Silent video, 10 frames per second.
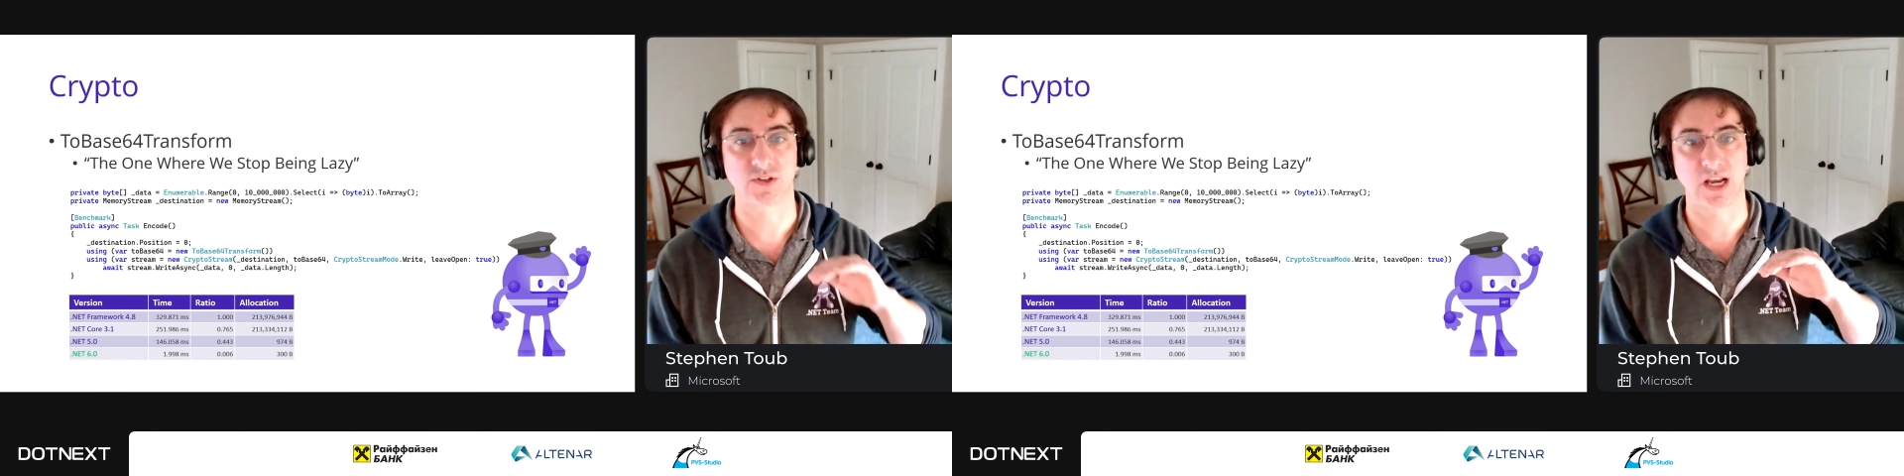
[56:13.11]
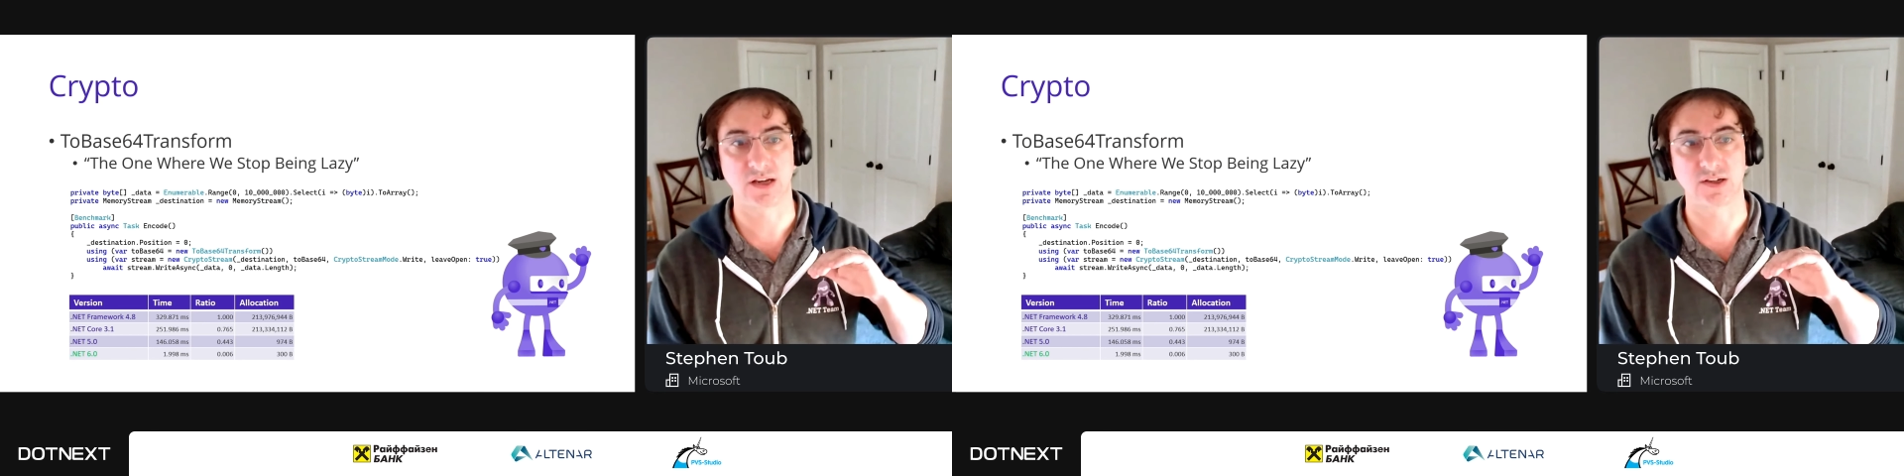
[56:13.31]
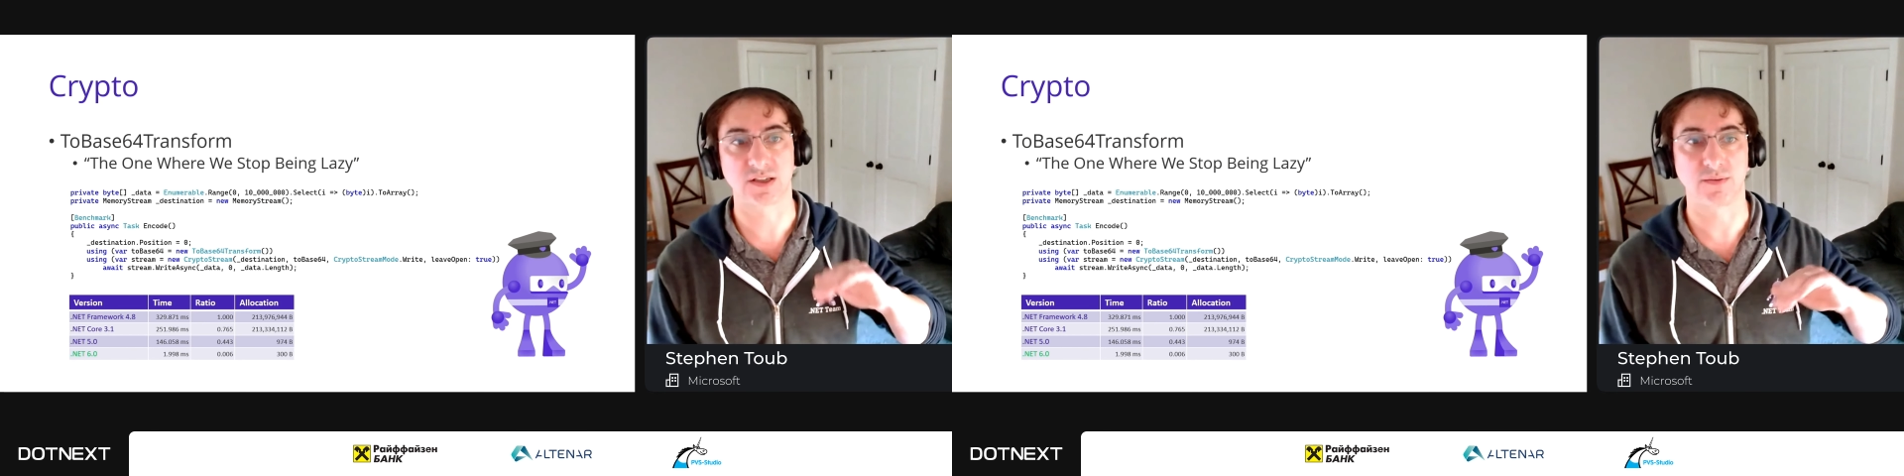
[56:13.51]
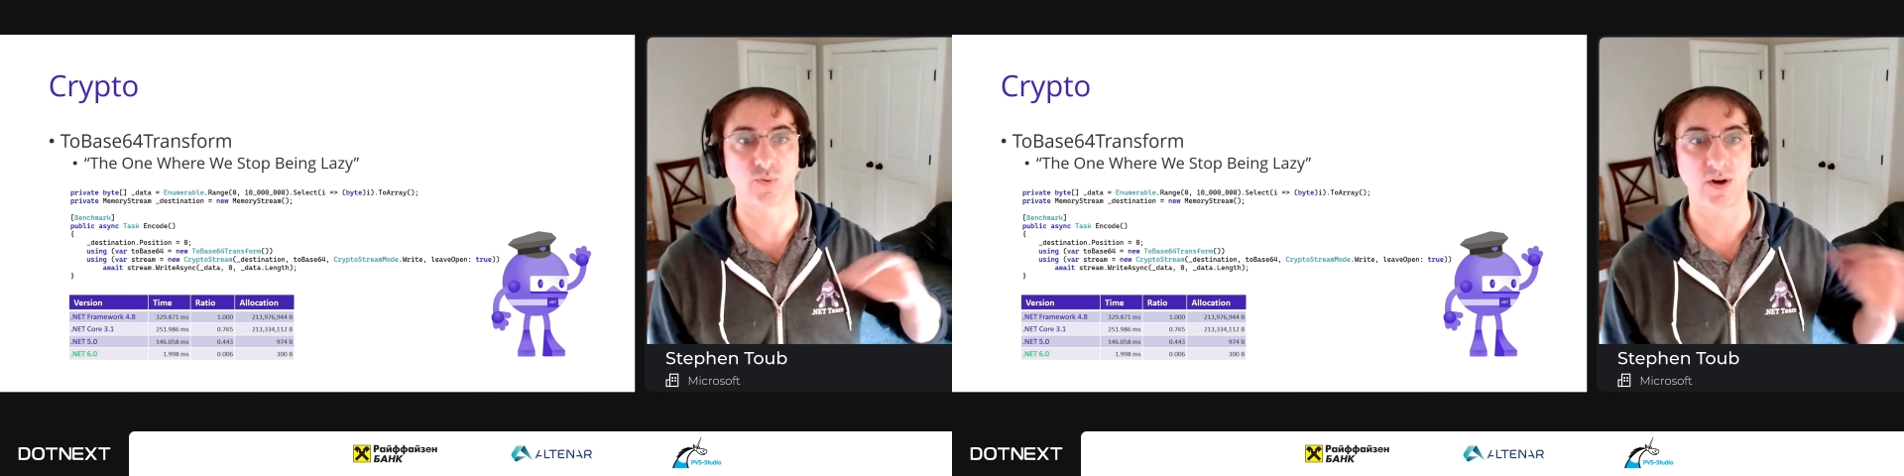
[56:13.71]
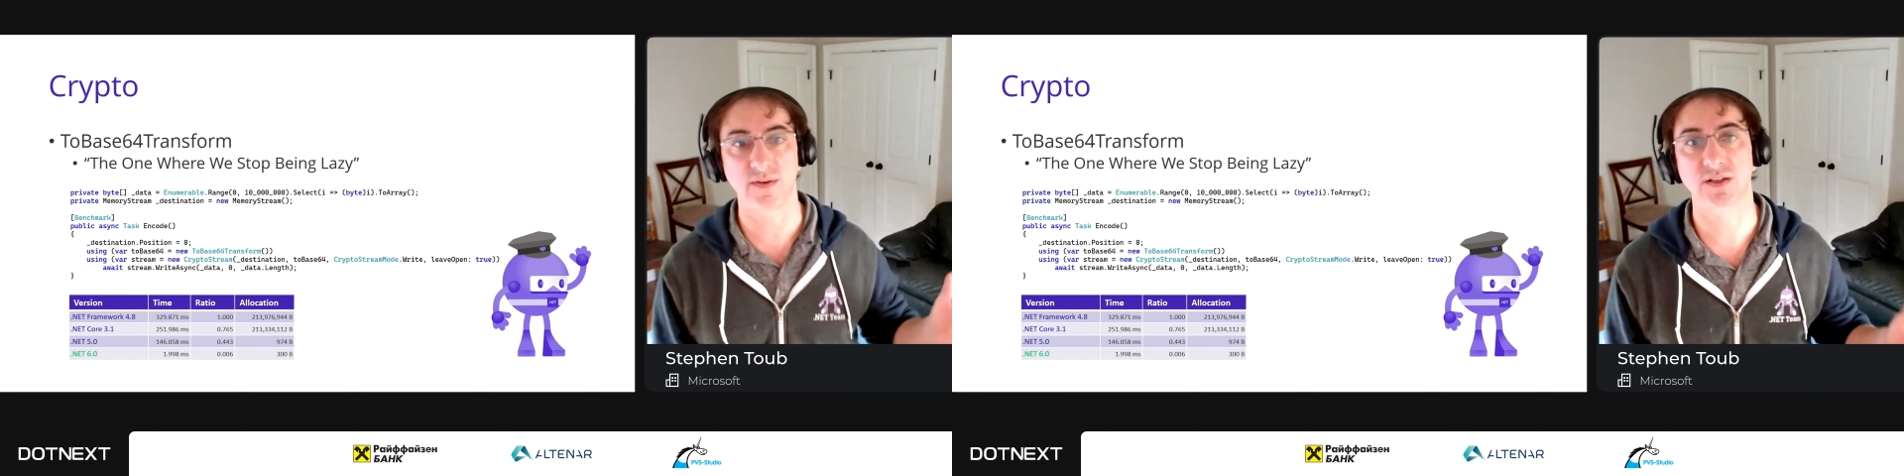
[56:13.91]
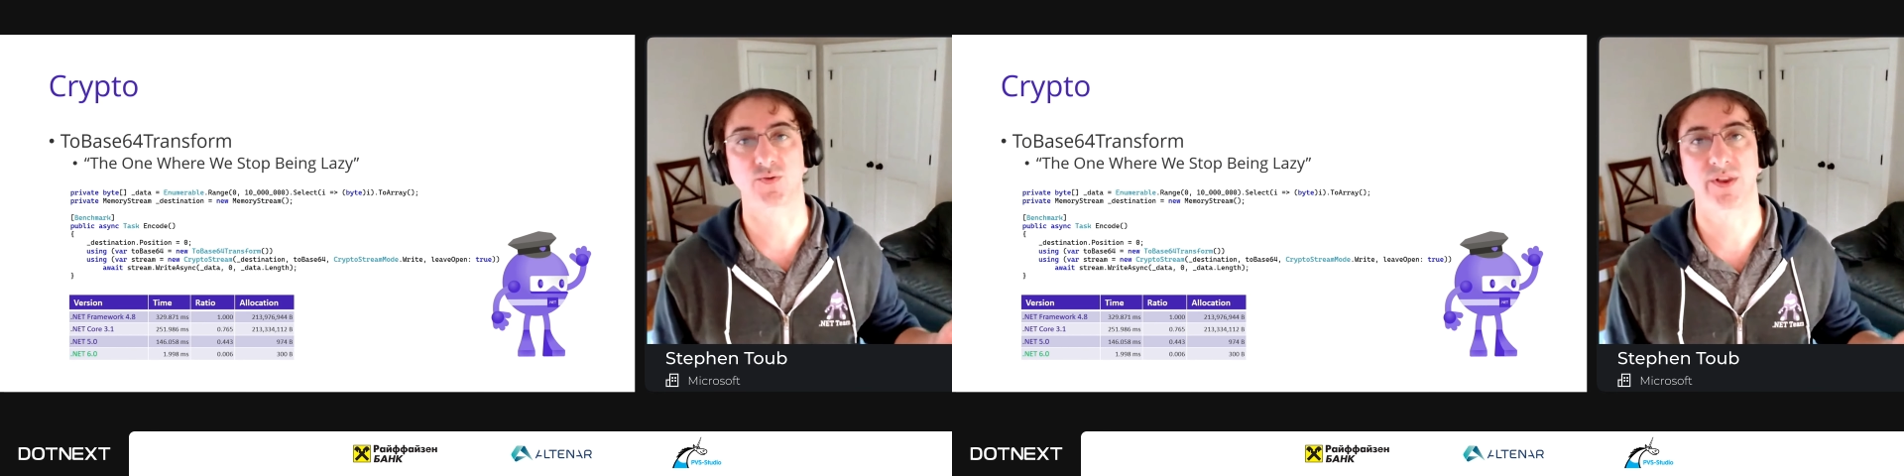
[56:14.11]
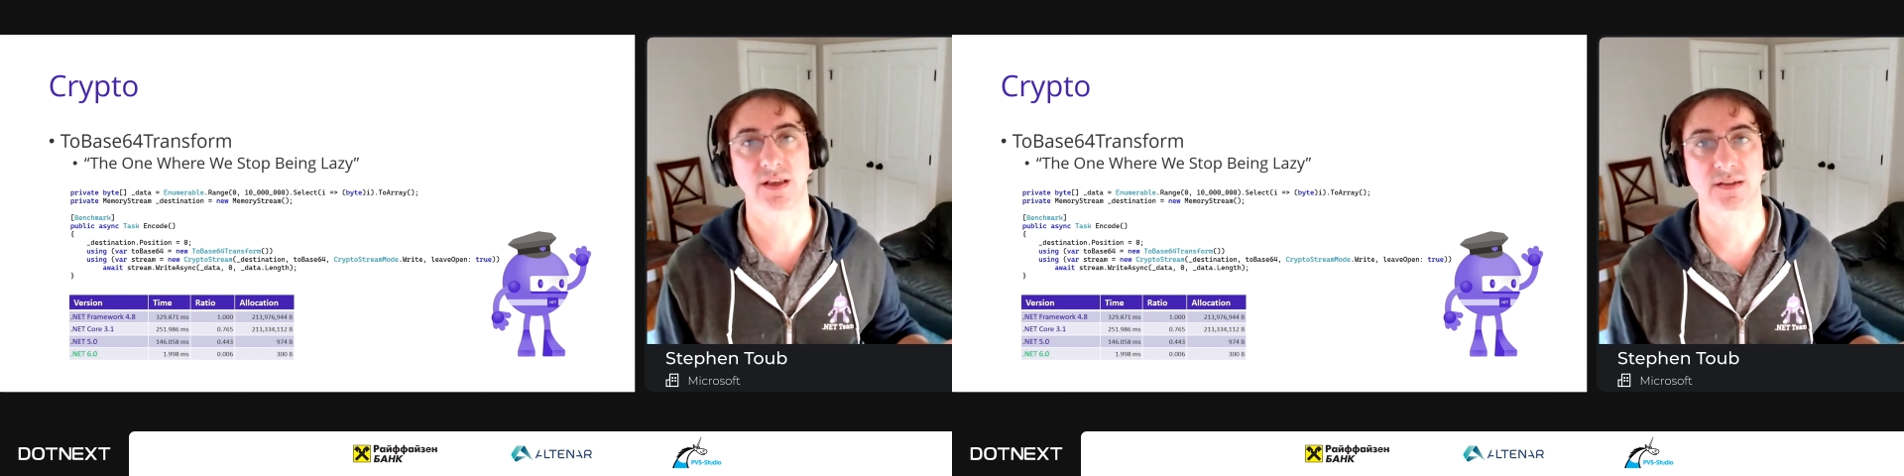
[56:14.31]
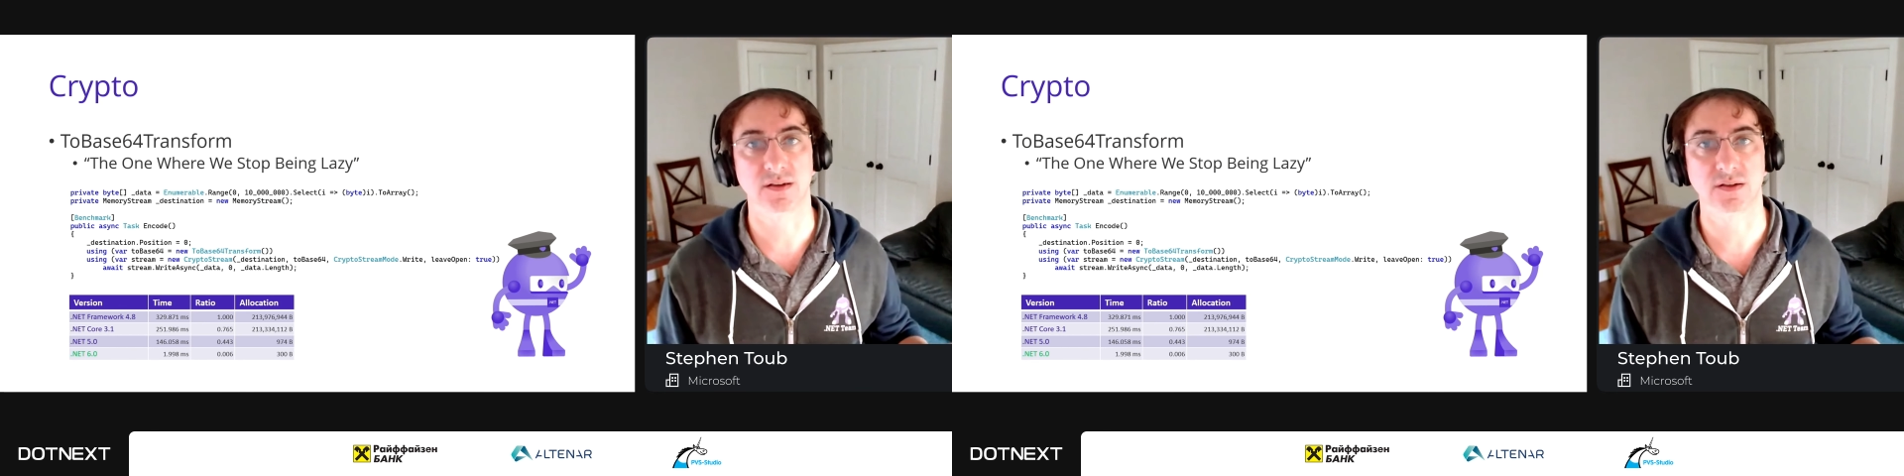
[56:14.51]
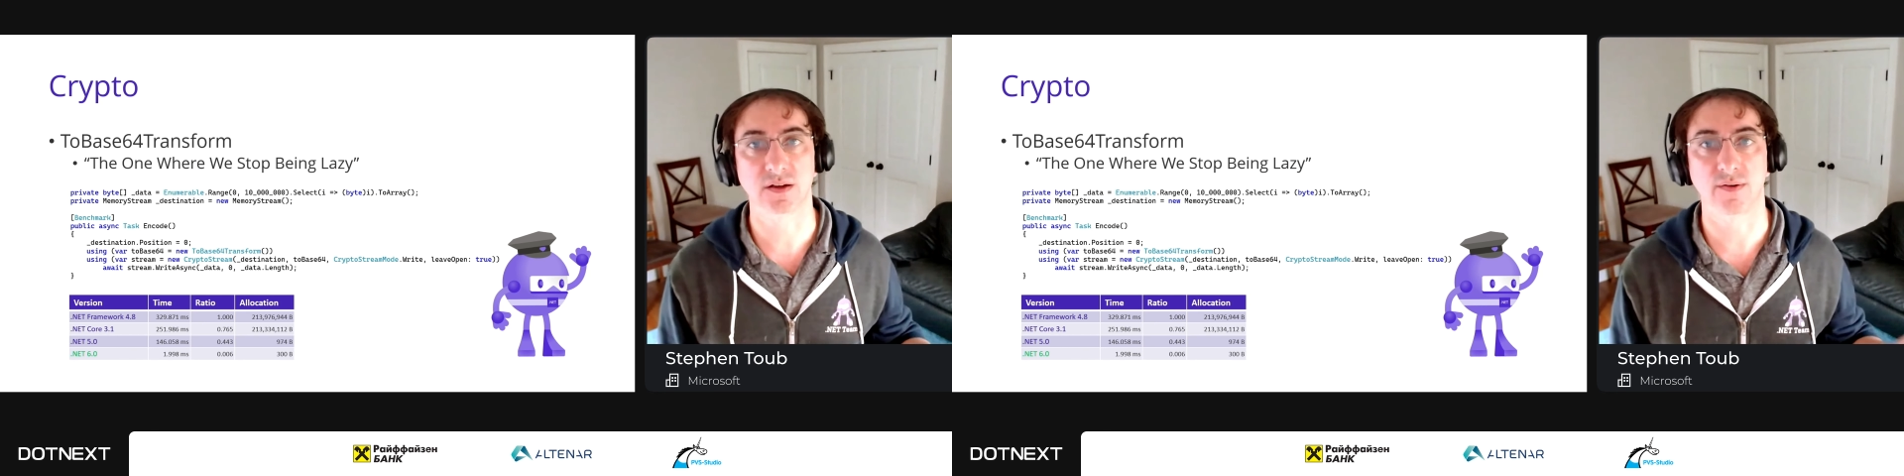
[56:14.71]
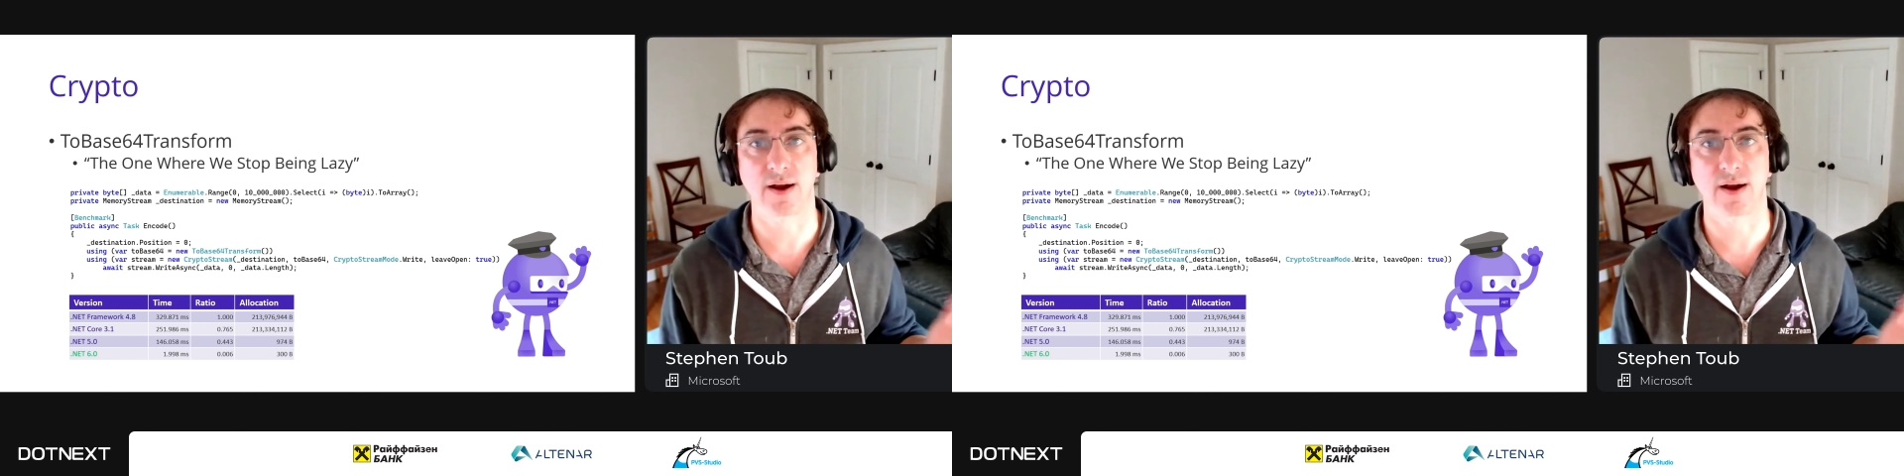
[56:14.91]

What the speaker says: of changes in previous releases